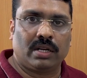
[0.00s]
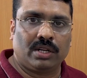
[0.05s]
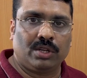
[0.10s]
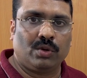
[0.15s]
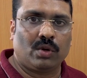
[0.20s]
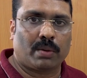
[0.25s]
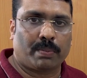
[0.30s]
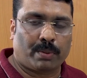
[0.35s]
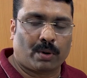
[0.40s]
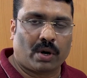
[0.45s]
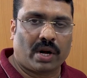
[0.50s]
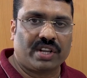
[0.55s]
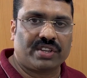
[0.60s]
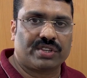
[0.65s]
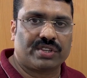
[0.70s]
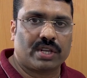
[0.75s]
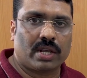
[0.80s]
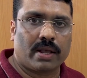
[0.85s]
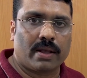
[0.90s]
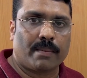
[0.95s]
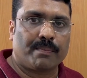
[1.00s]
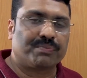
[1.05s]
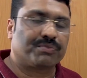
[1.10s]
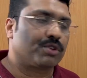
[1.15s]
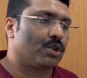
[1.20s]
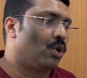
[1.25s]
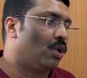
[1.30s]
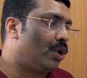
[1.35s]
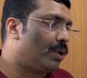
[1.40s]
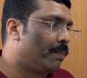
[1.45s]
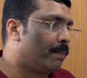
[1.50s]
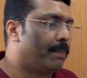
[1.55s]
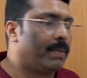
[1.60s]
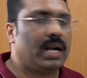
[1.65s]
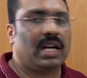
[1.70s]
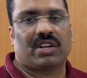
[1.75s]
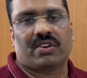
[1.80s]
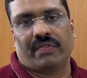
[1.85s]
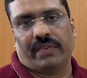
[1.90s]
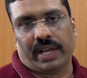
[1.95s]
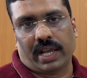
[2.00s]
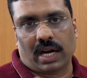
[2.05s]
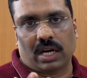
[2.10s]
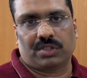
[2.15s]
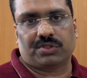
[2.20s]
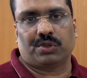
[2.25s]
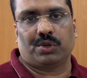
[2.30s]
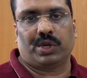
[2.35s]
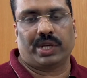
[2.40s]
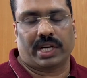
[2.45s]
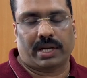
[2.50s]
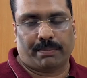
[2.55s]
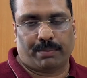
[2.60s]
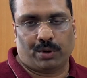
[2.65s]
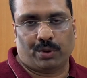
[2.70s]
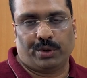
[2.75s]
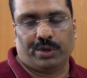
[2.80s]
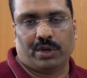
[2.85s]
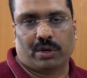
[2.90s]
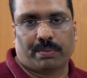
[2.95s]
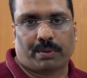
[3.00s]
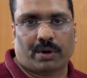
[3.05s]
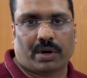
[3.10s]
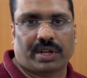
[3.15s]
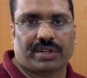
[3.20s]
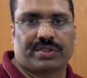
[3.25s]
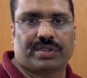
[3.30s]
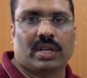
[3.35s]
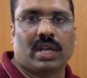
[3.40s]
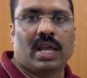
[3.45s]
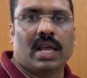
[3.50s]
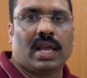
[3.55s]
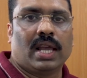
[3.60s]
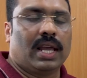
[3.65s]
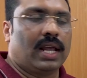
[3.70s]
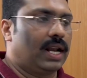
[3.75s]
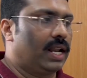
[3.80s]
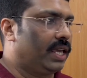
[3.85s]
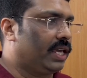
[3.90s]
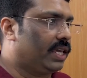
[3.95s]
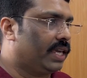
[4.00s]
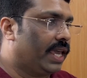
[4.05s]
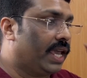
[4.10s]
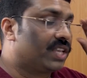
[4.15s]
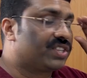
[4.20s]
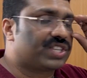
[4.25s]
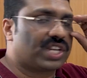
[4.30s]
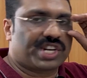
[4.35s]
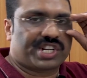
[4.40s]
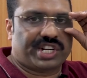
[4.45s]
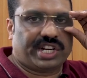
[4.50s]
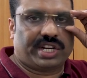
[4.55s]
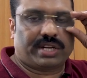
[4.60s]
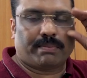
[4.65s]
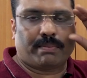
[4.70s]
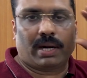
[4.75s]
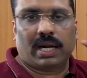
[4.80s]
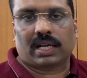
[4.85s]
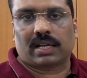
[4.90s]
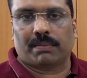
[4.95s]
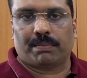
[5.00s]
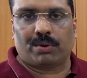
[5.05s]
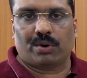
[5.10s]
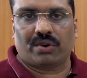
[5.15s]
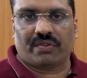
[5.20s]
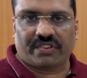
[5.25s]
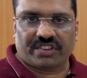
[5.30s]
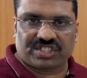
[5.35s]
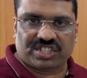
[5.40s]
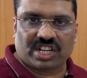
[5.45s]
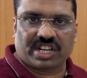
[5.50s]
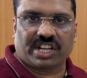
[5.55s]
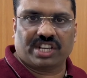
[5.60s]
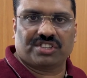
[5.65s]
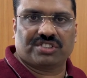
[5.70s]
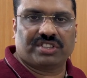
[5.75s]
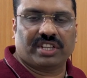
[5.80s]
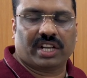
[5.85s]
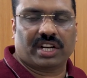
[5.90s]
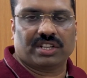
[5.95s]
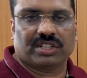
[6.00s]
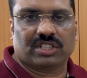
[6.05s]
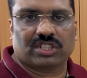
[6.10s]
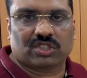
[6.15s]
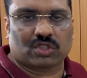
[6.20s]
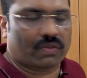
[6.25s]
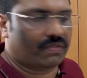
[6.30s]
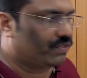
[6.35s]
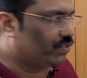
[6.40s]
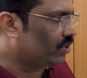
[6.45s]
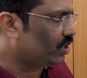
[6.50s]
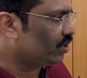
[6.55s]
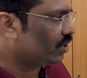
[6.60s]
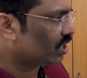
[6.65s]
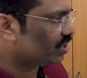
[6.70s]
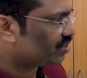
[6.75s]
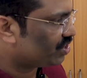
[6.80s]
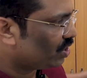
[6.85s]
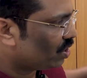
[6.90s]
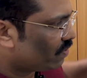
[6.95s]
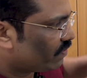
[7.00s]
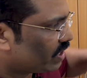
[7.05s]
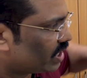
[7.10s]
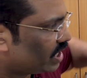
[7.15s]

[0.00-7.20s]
your products, or bulk way also you can upload your products. Like Excel sheet bulk upload facility is there in this software. You can see over